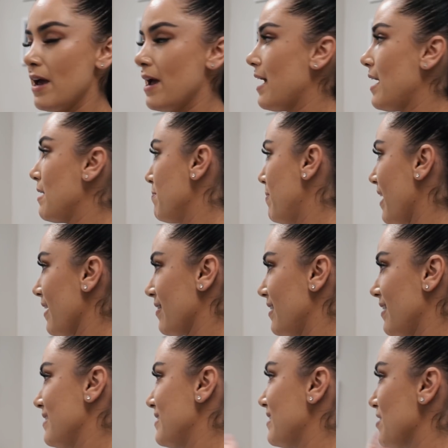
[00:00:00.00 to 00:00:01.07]
And back
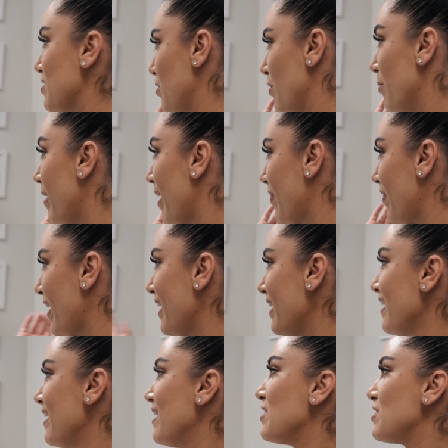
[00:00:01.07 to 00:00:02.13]
then I didn't know about
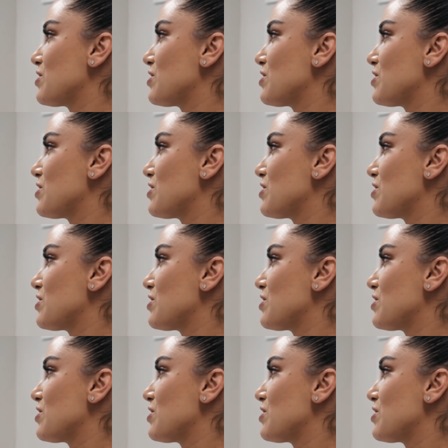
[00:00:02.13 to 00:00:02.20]
that,